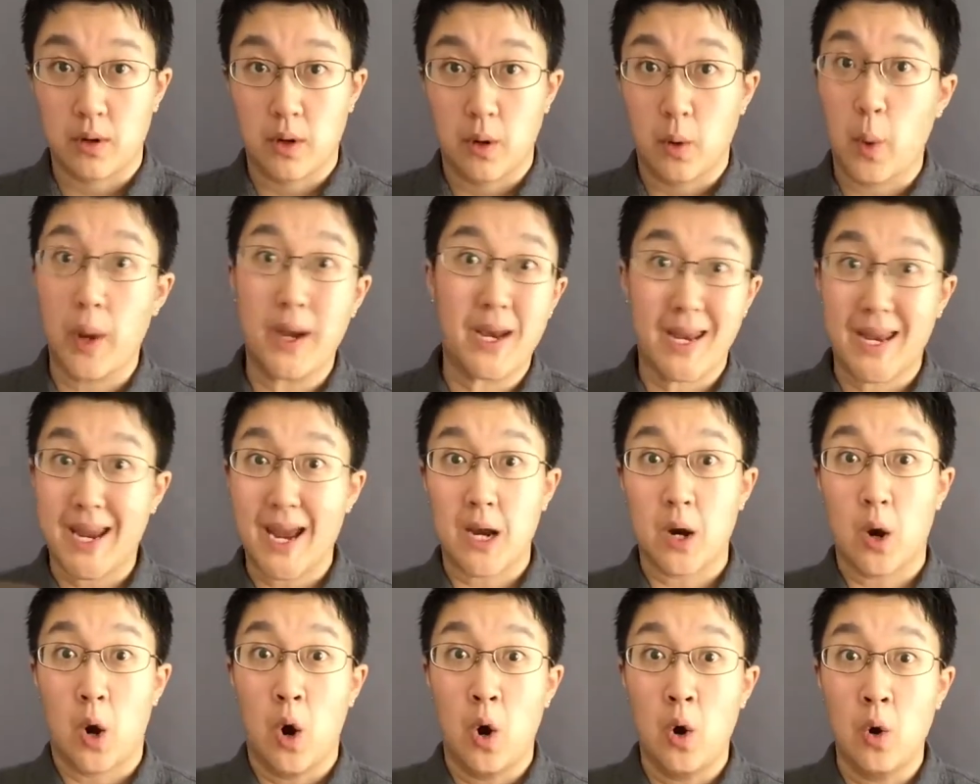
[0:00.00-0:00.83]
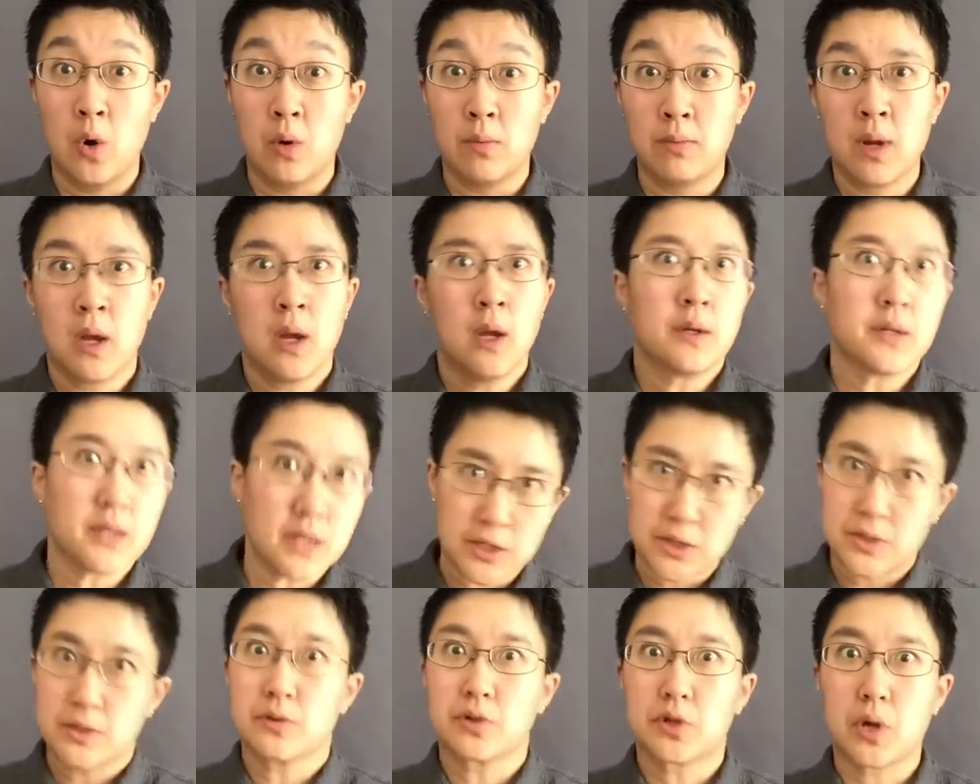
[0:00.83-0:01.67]
And when they get home, they
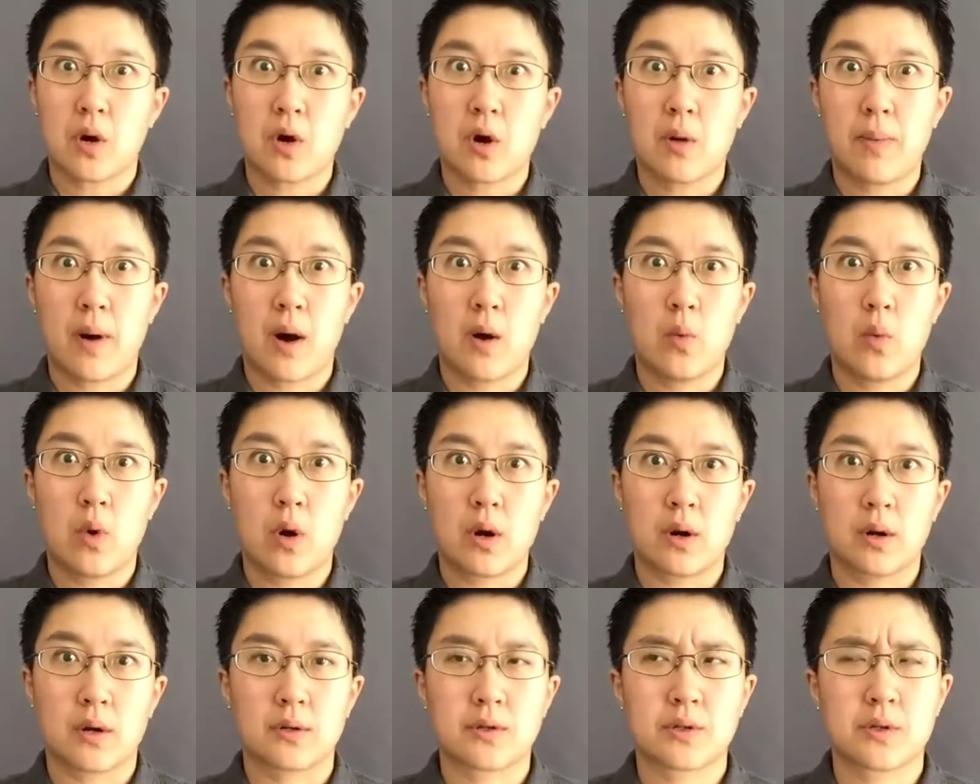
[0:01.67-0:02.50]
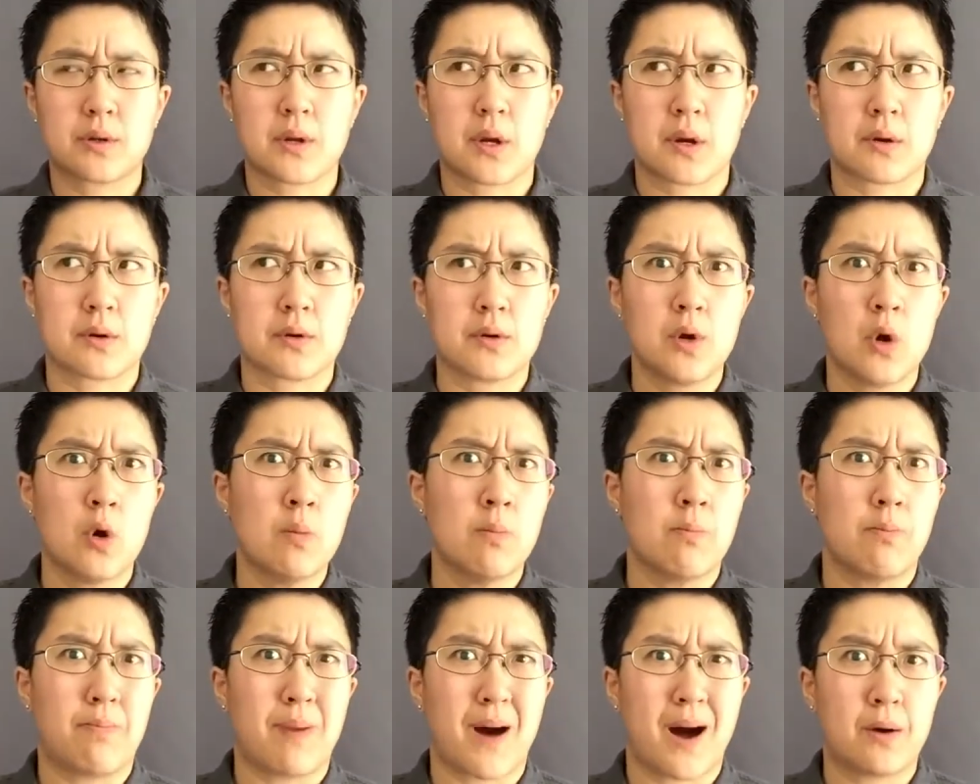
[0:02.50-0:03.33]
still talk about work. So there are no
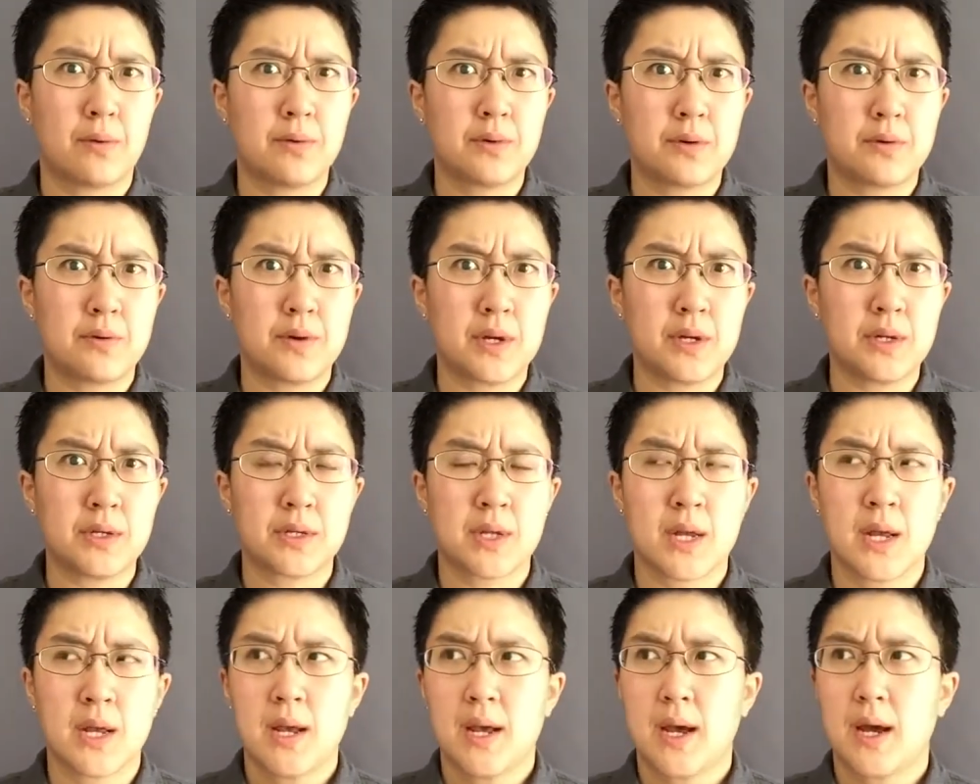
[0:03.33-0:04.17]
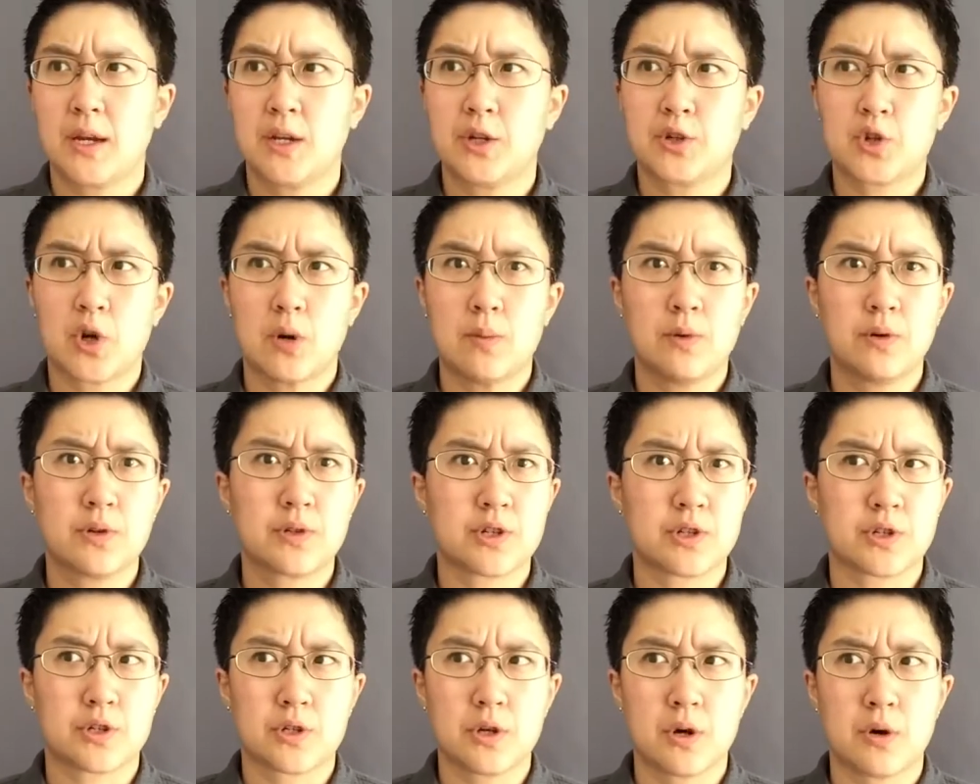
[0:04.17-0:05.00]
boundaries, and it's almost
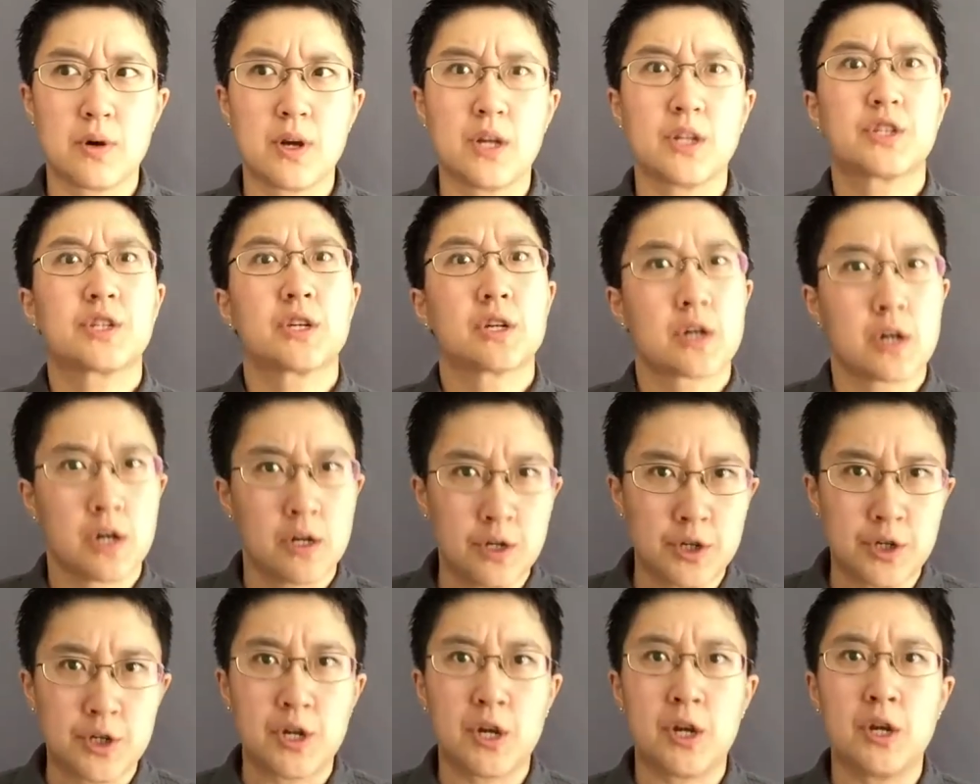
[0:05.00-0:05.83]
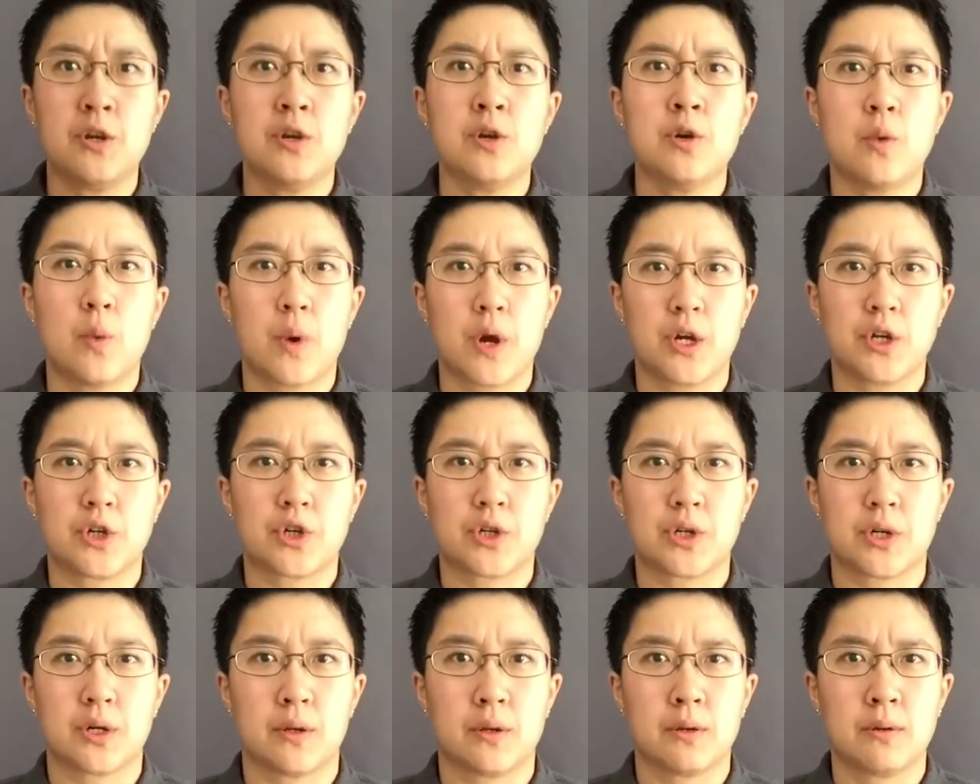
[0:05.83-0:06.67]
as though it's a
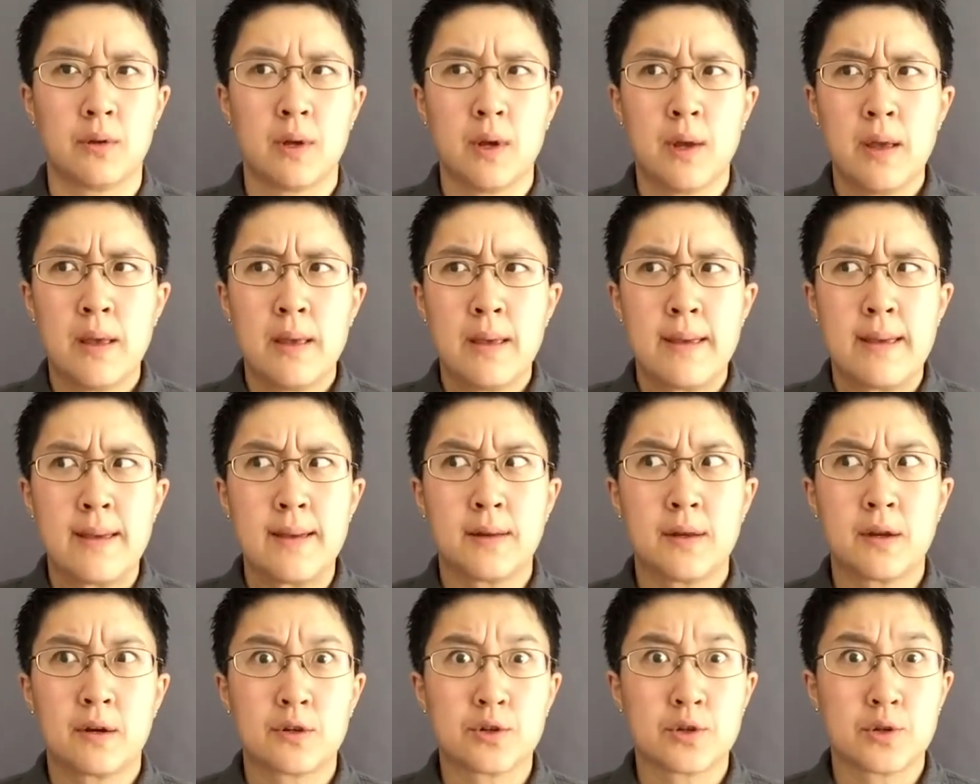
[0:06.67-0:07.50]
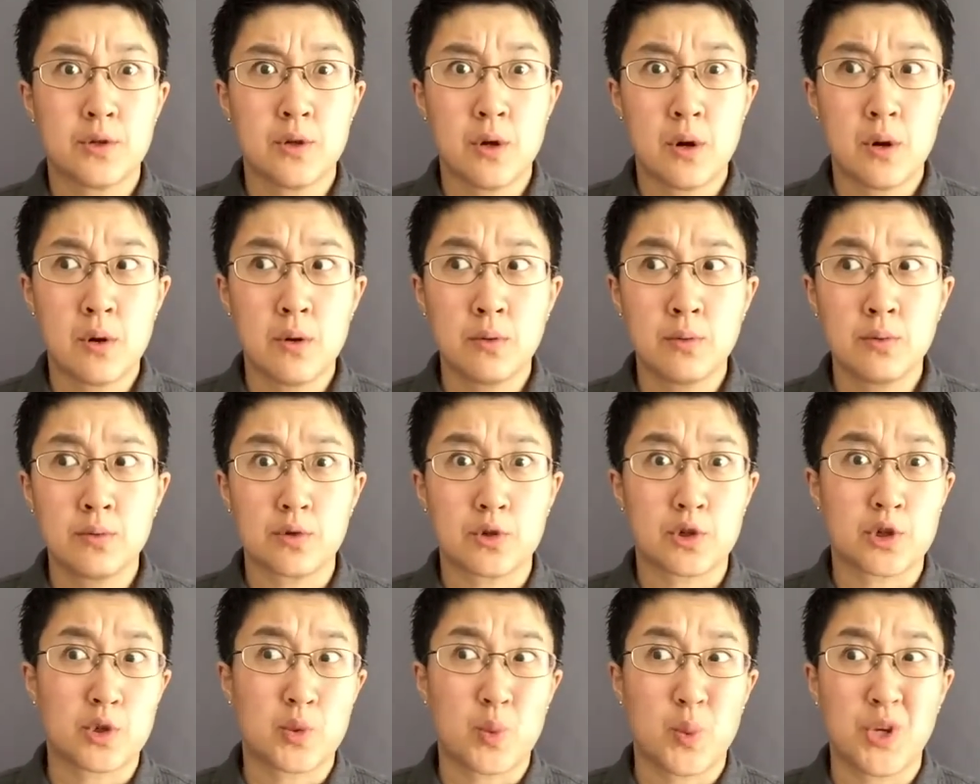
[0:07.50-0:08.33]
continuation and there's no
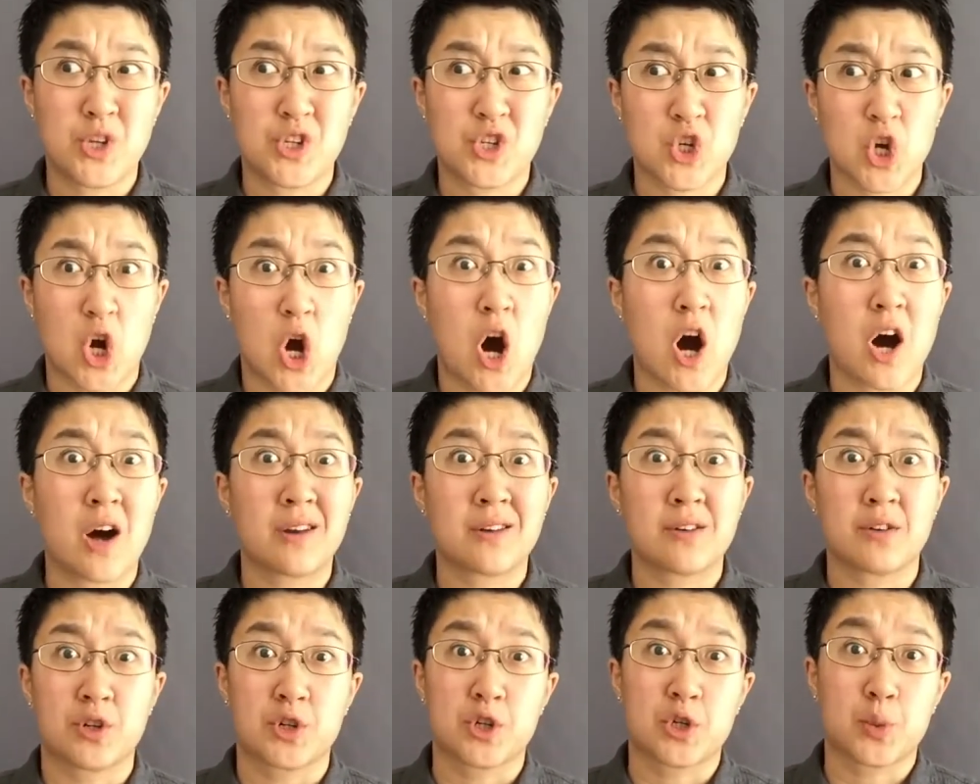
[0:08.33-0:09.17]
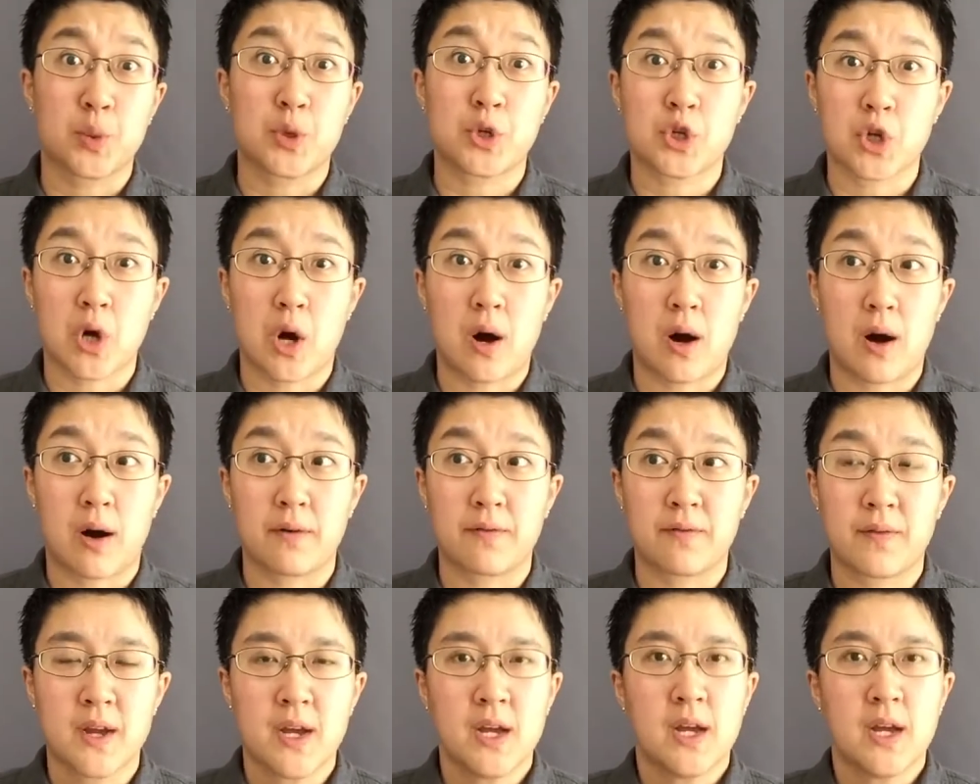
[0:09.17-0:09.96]
switch on or switch off.